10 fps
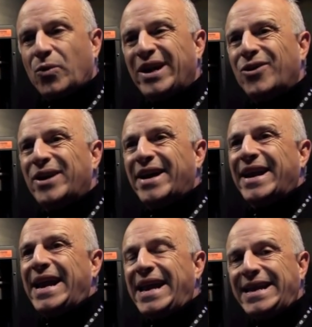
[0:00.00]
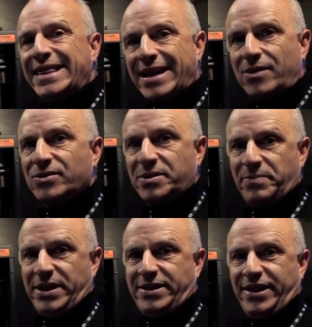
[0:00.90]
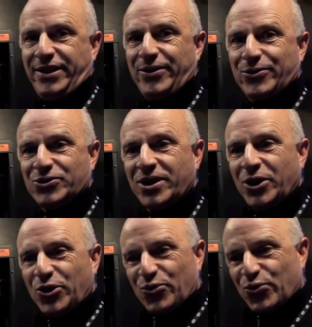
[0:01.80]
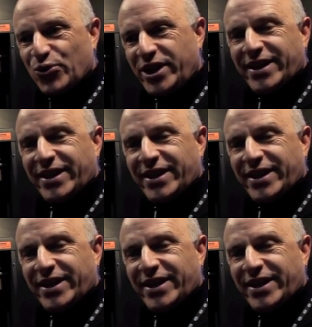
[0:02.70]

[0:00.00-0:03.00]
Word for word: we can go down to 8,000 BTUs,